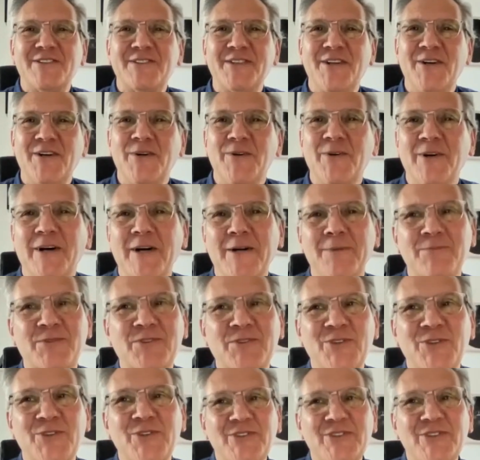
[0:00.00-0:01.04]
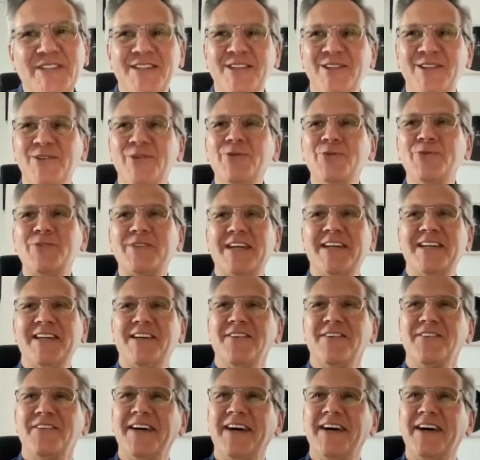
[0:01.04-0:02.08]
So I'm sure you didn't lose any
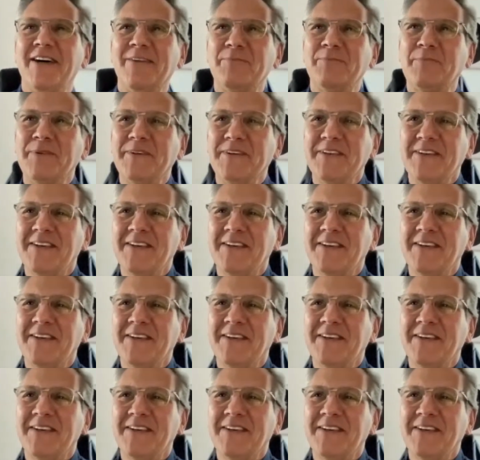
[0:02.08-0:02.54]
of that.